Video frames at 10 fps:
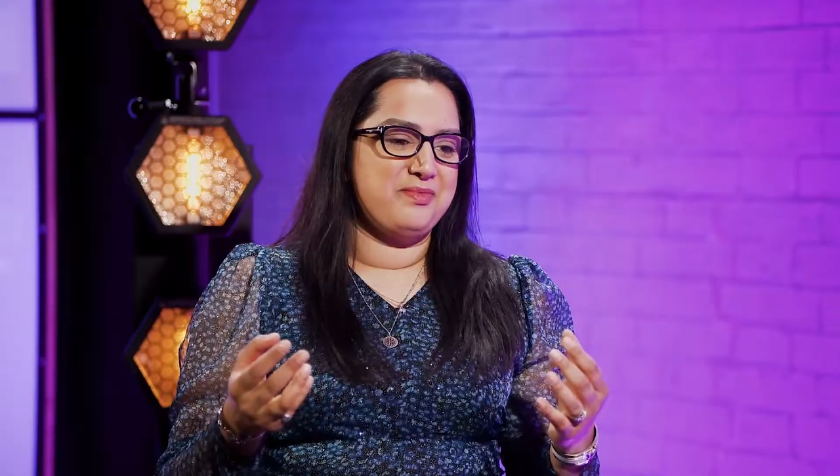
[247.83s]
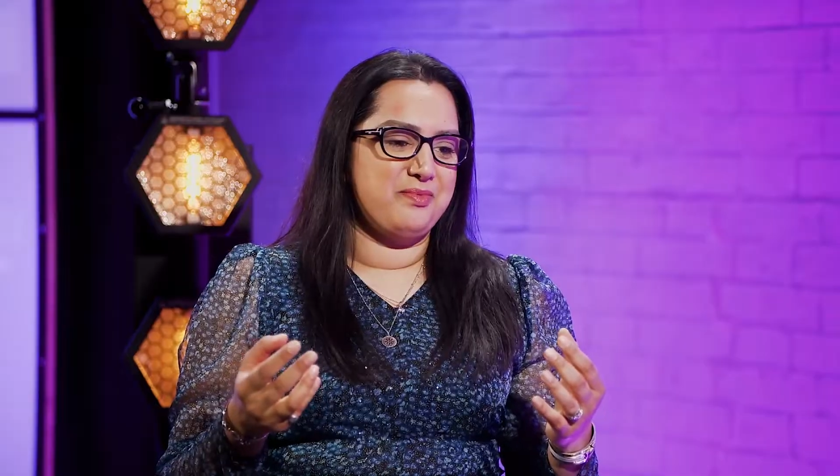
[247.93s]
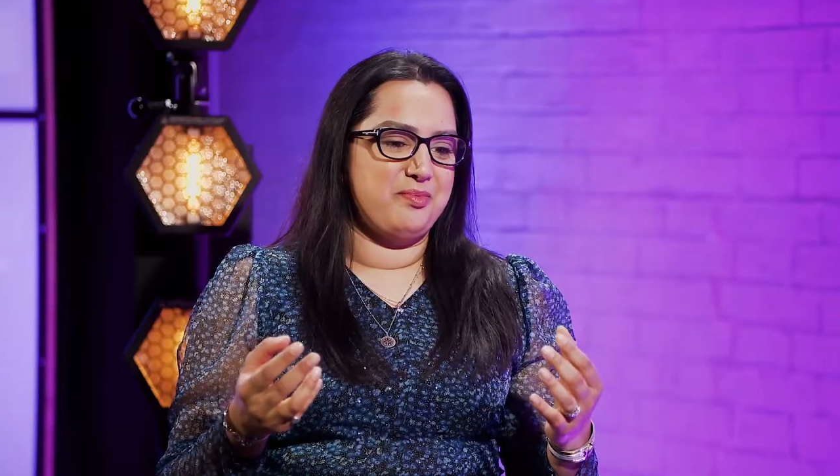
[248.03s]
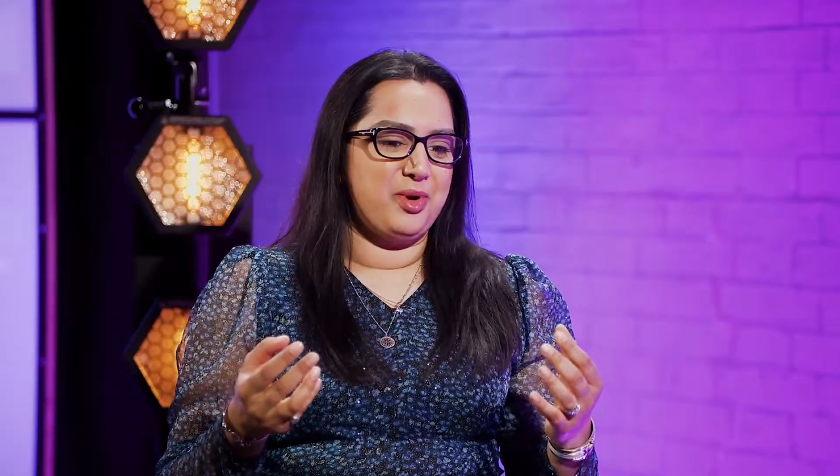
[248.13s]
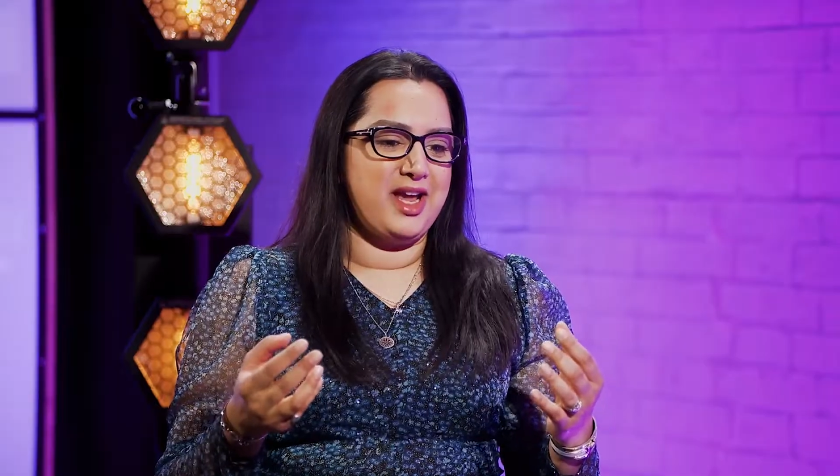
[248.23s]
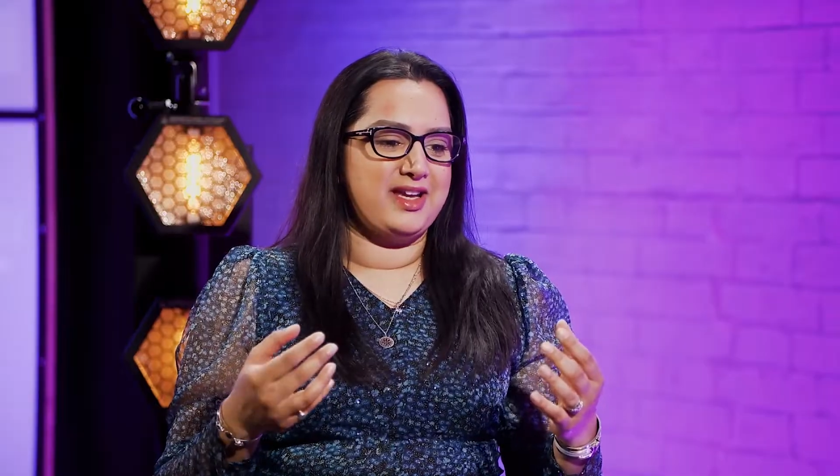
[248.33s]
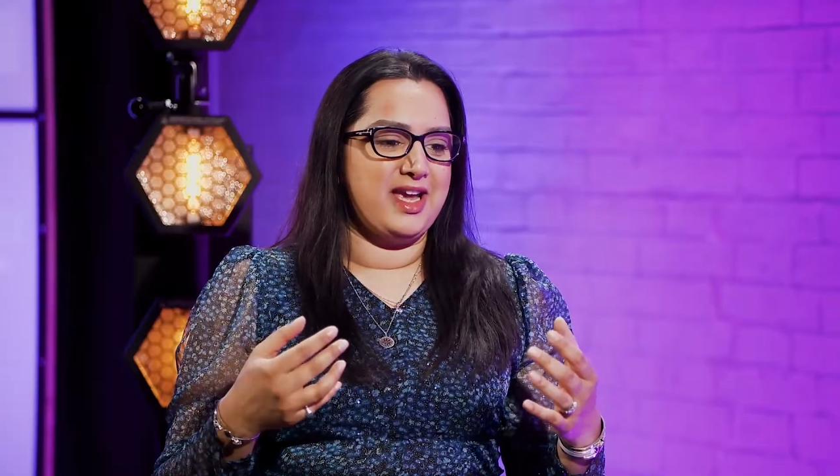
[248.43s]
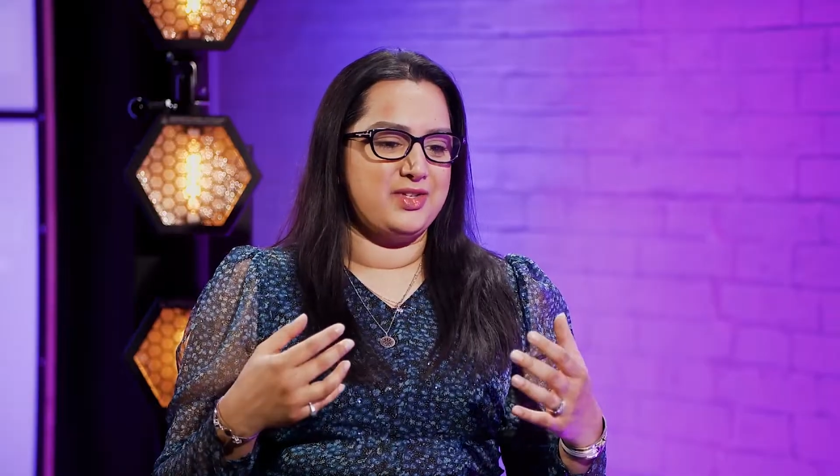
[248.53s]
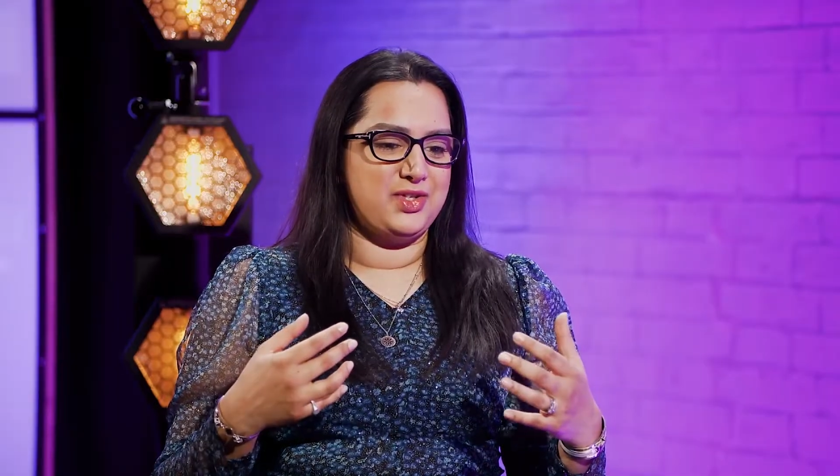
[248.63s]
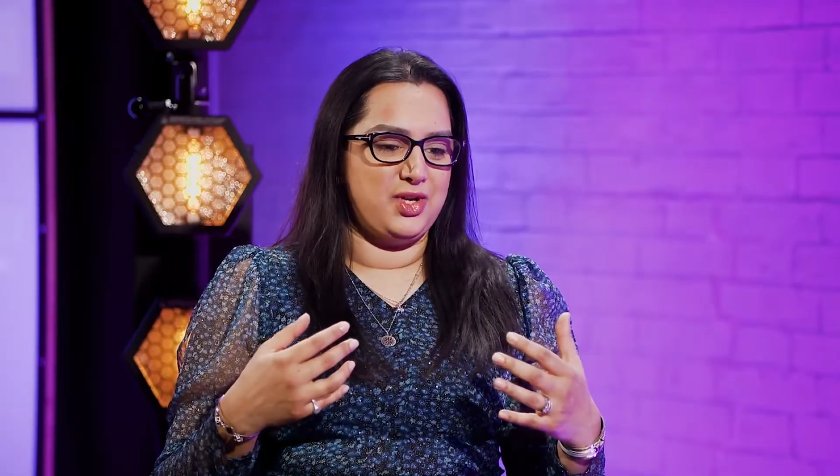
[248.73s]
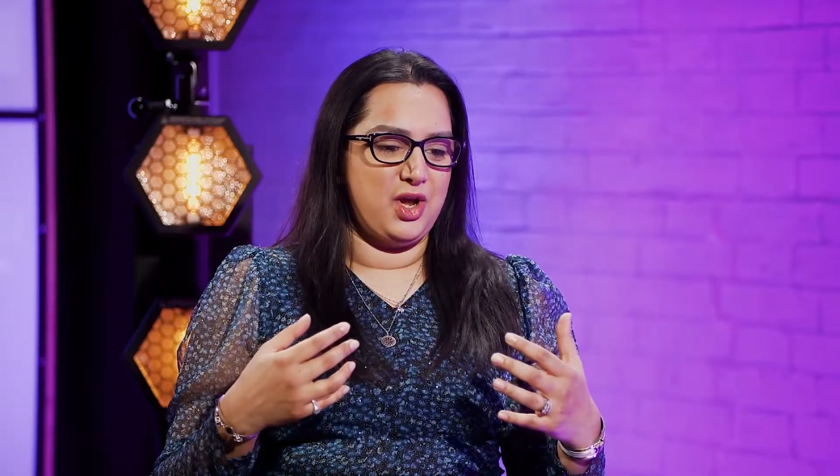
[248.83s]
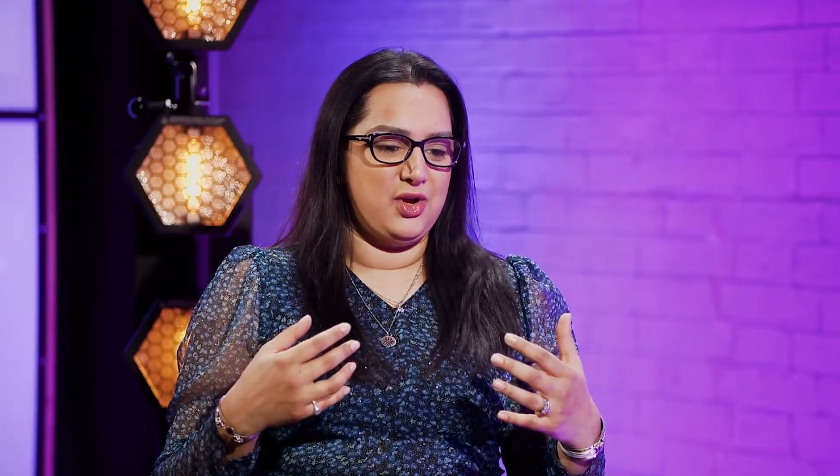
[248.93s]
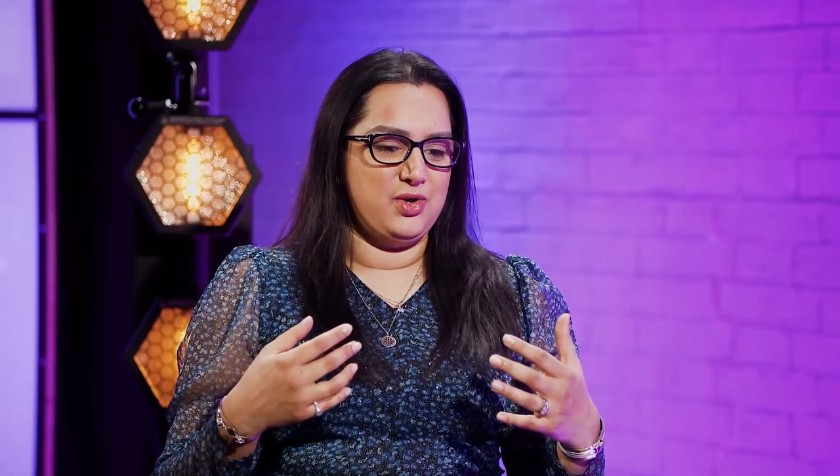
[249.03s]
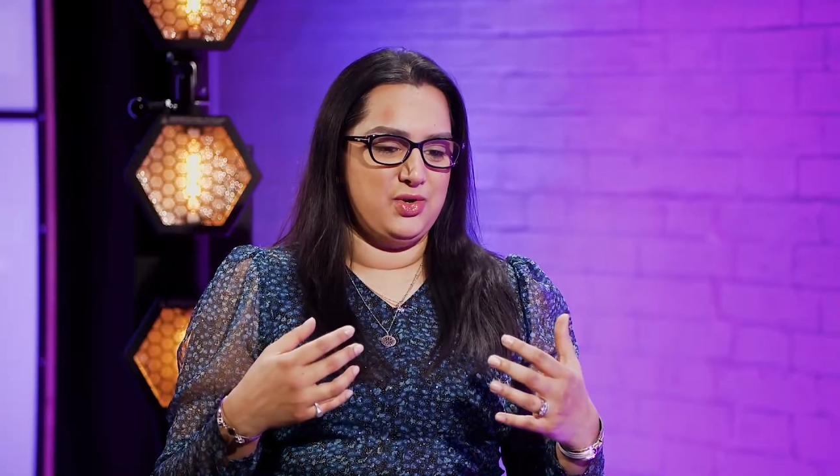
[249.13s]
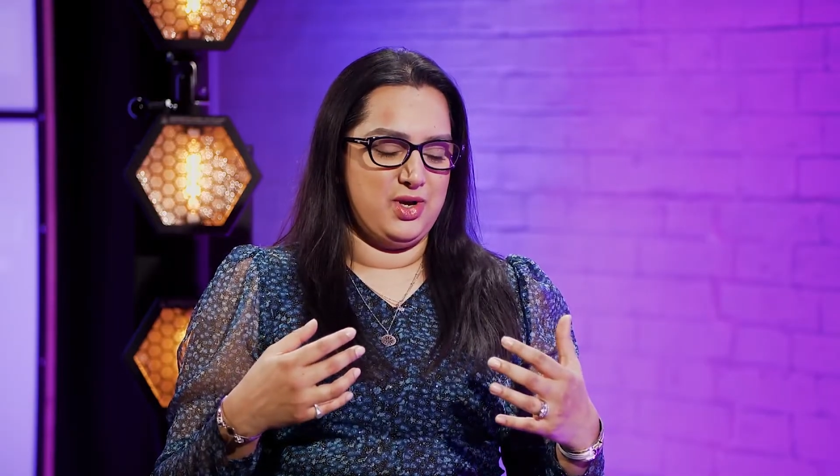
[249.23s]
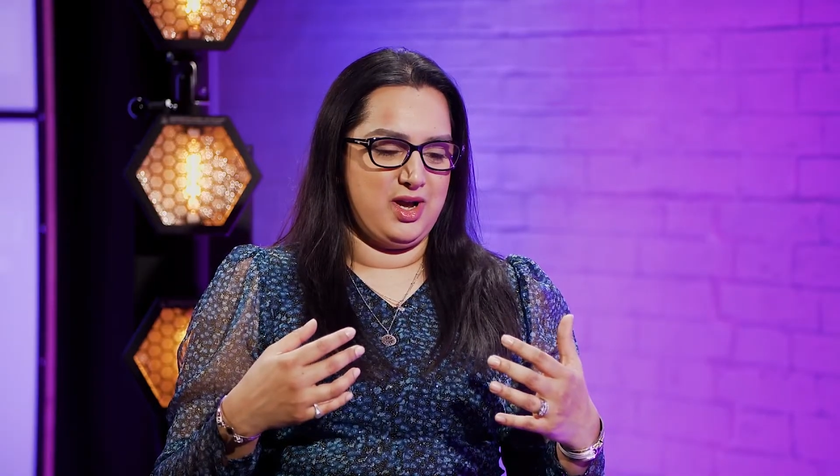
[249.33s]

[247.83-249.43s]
But I guess, you know,